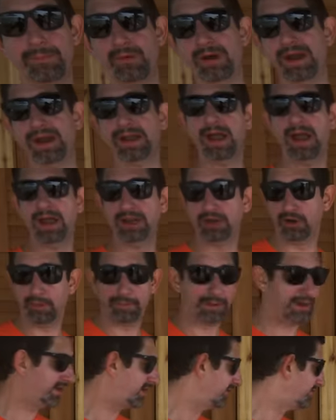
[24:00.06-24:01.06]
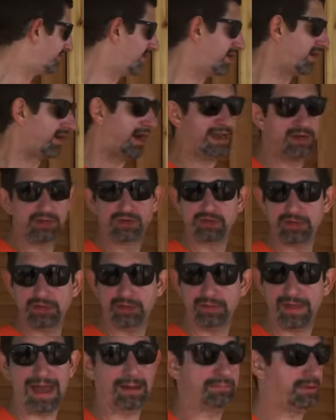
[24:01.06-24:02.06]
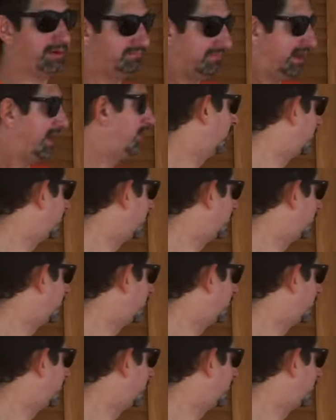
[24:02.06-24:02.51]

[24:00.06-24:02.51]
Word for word: to bring a European converter. I usually do that, but it